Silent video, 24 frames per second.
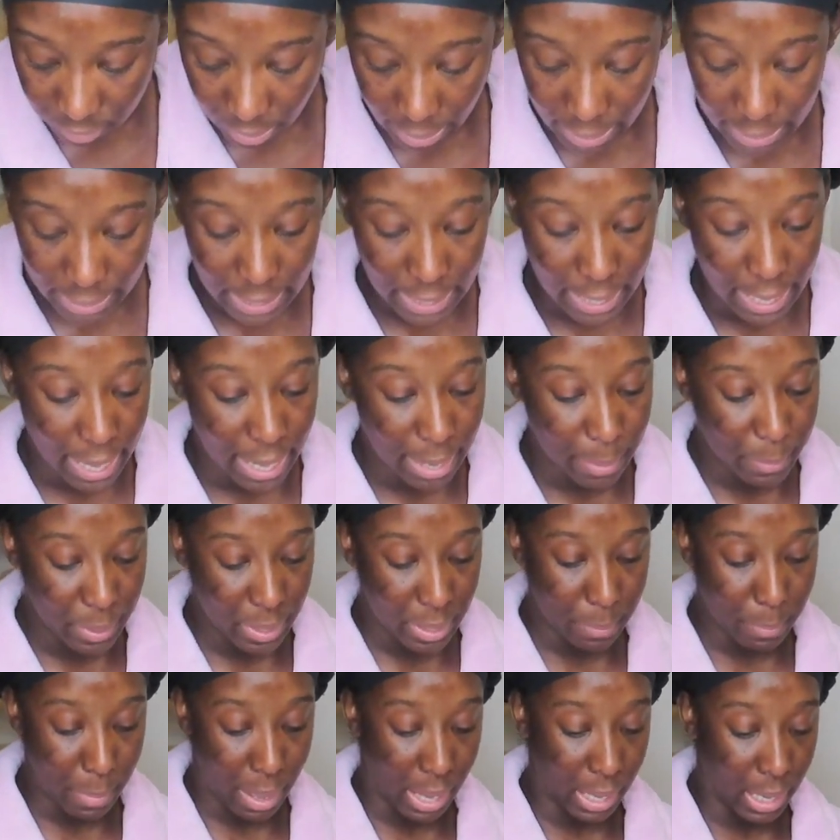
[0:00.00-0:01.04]
like
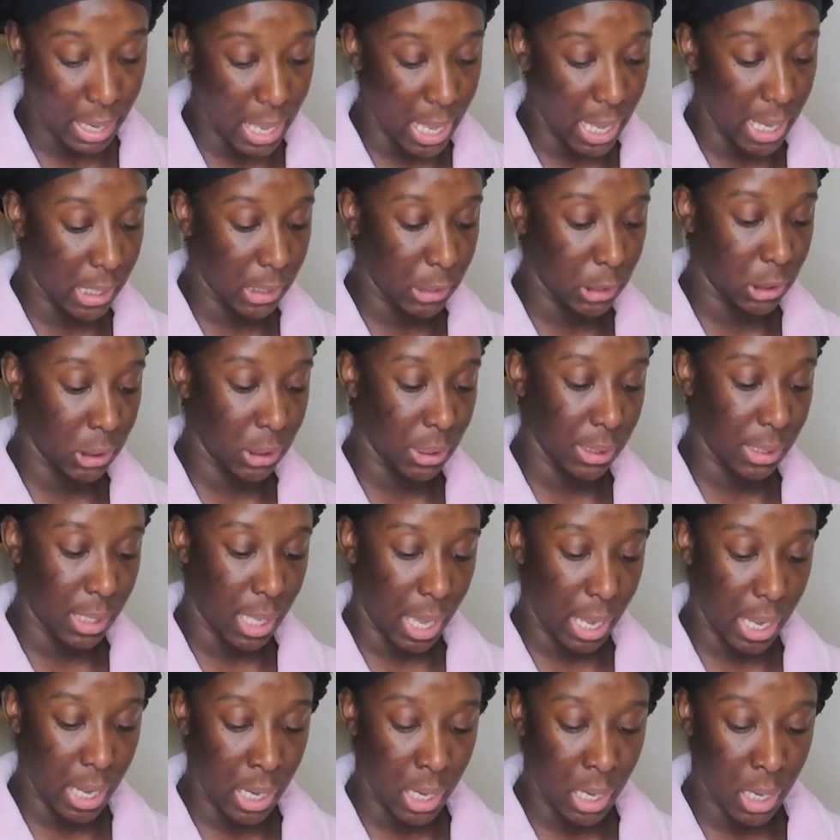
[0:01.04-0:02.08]
naming my lashes.
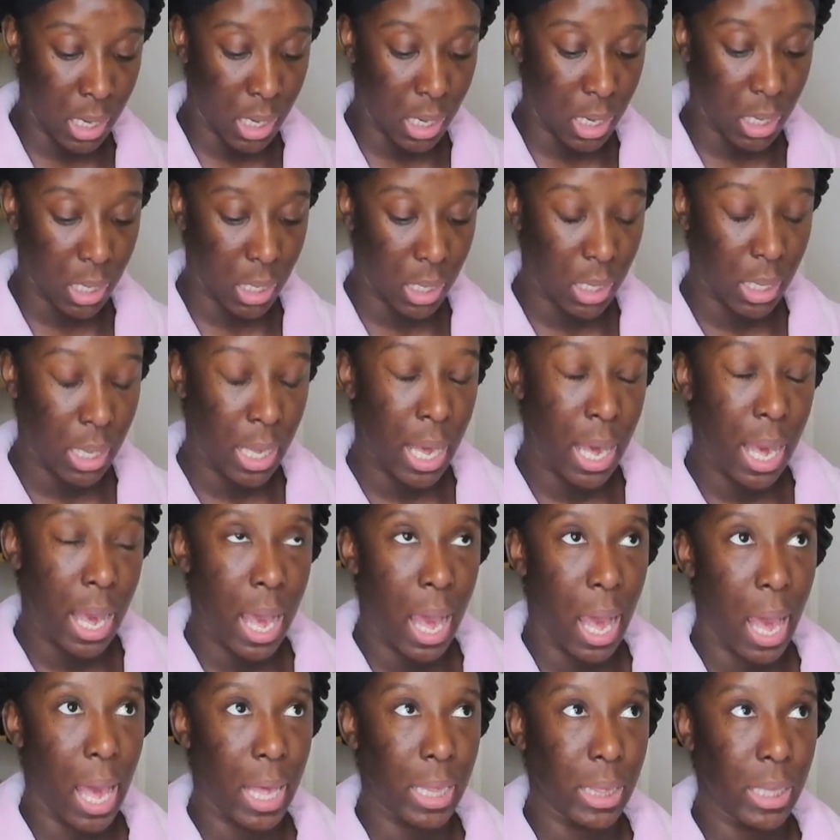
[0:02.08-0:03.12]
Like,
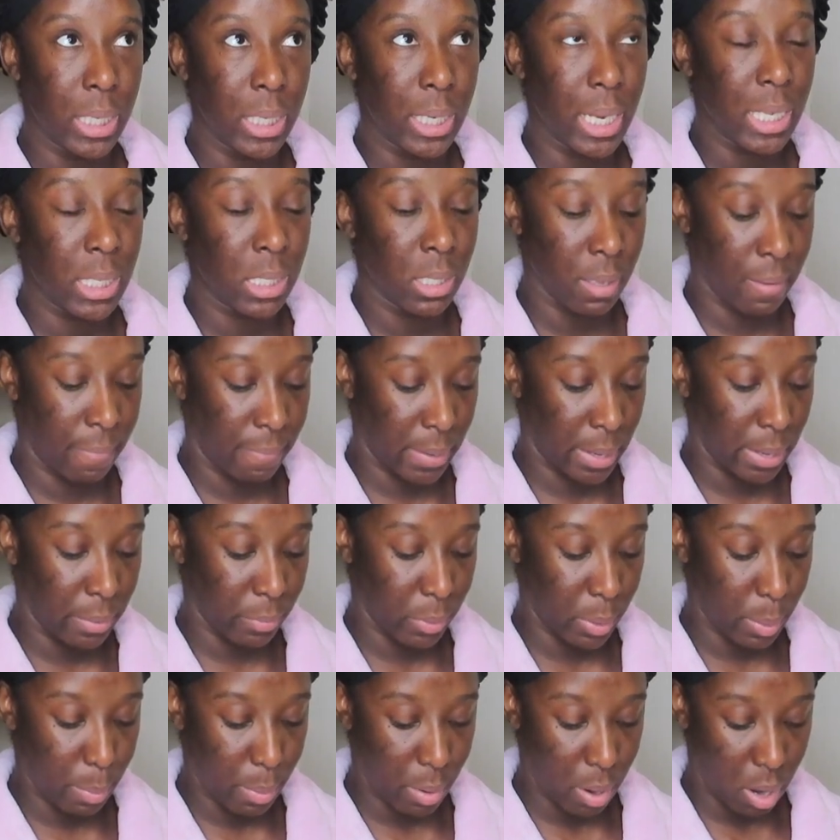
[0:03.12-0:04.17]
I that's the
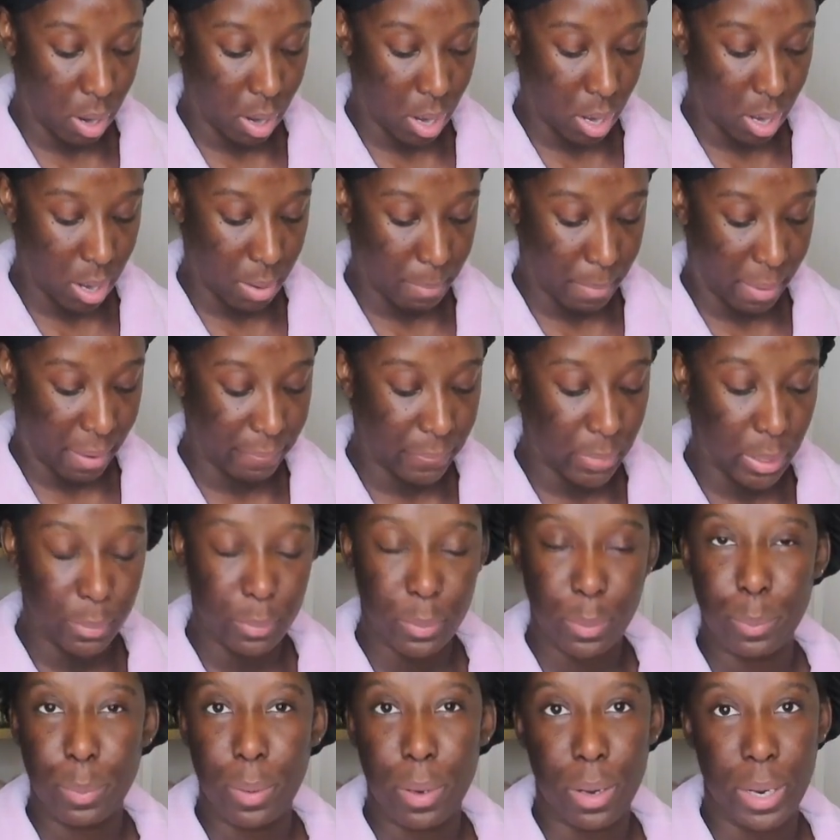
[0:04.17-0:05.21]
favorite part, my
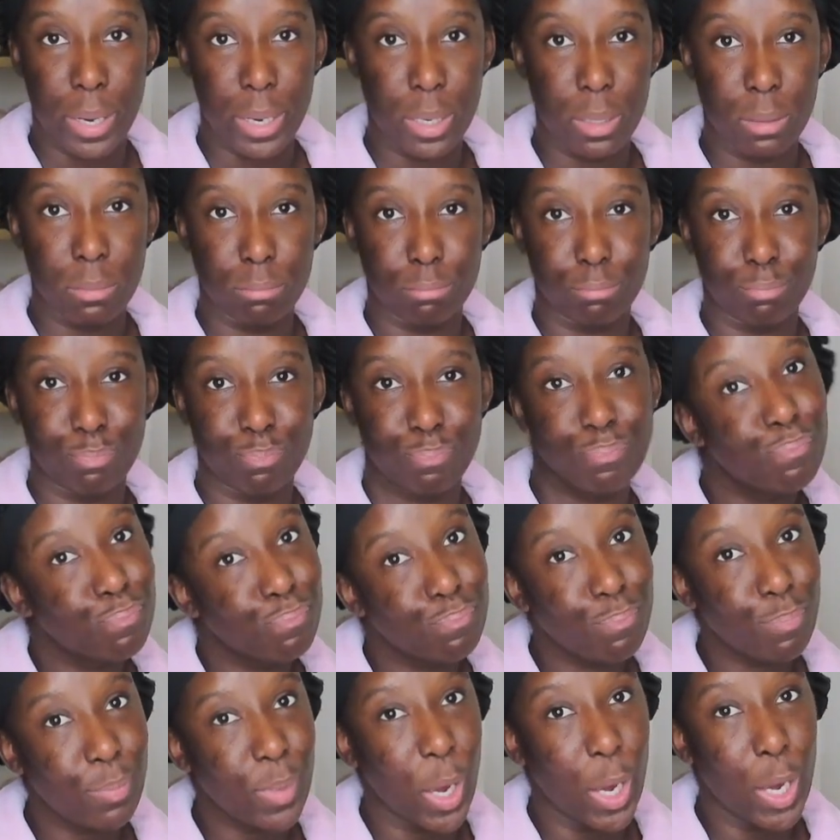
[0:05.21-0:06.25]
favorite part
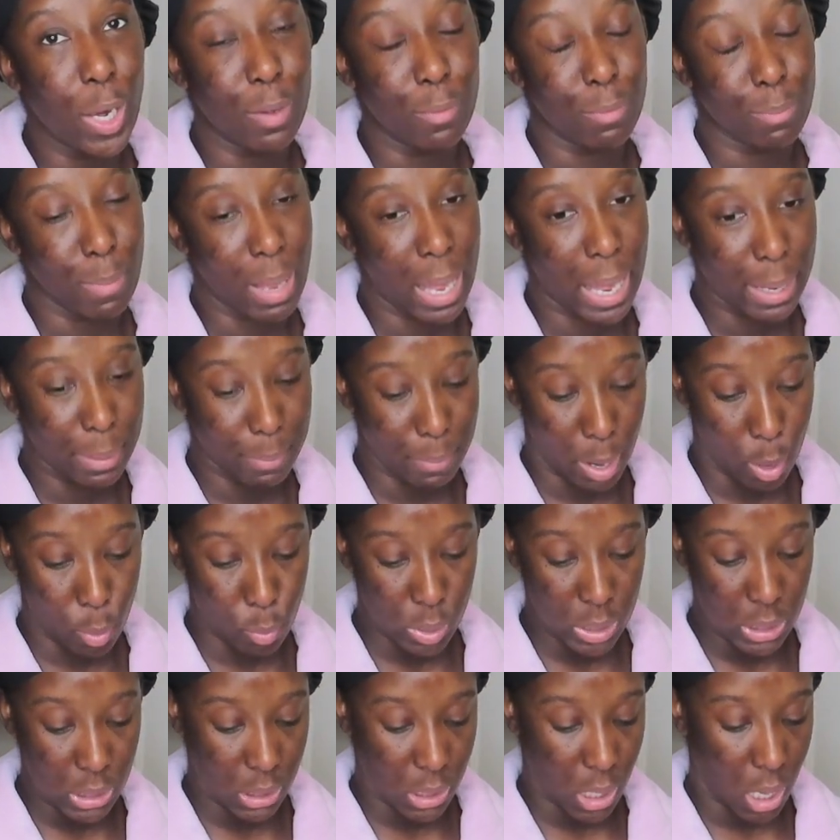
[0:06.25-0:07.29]
of my
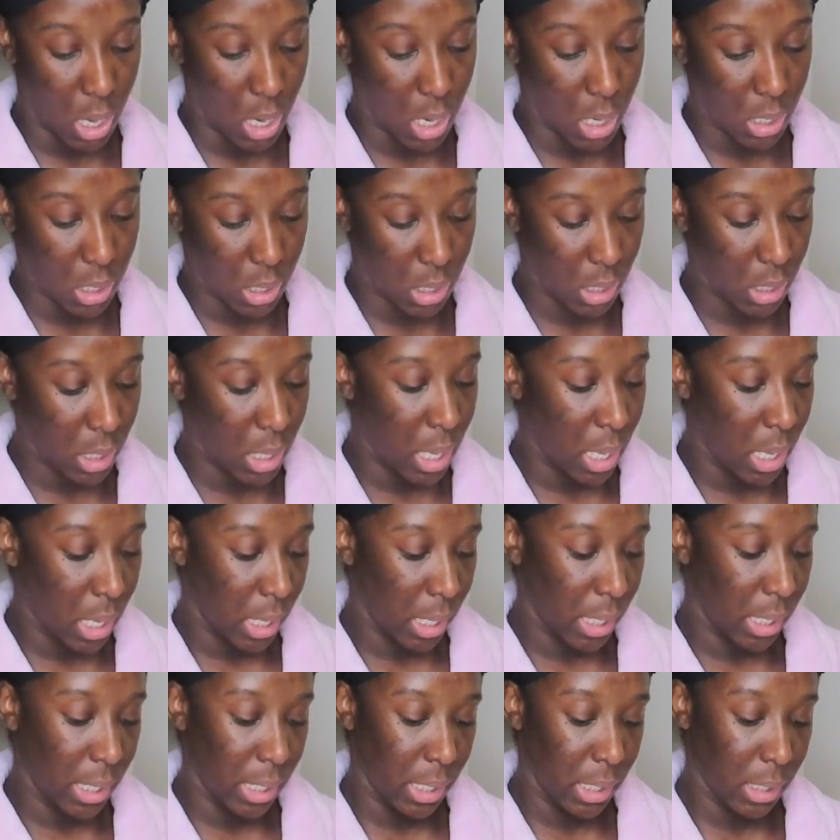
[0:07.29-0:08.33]
restock
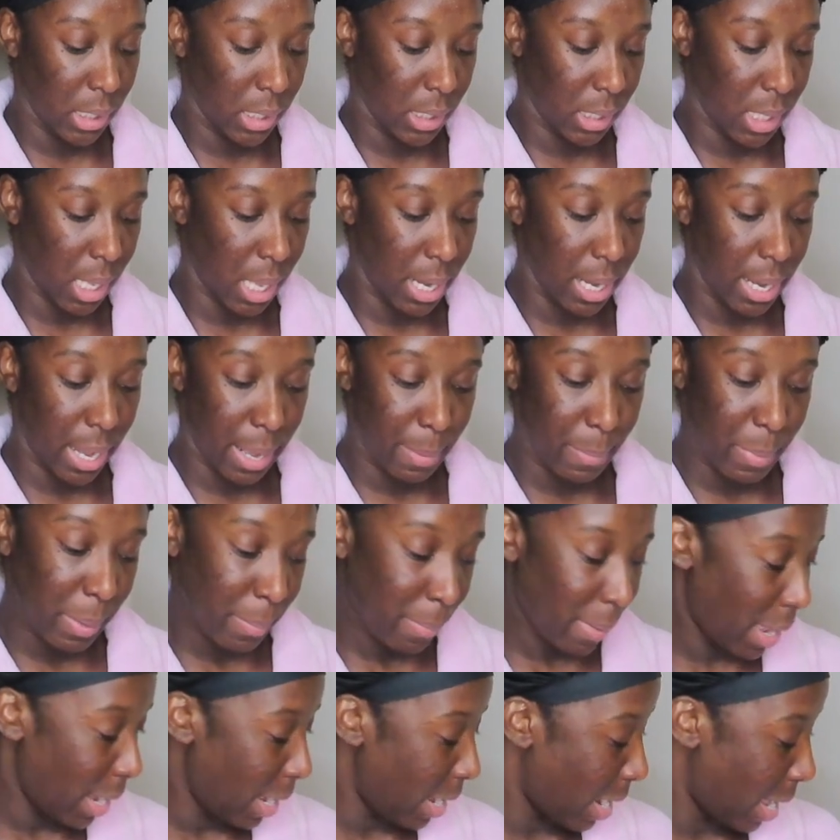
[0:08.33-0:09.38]
is naming
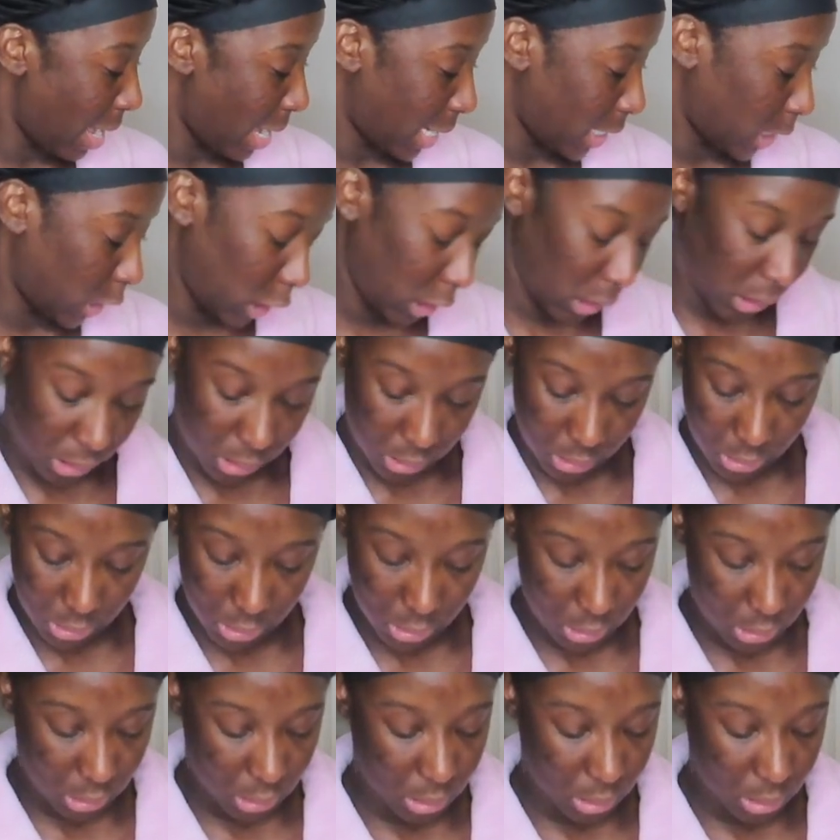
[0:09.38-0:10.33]
my lashes.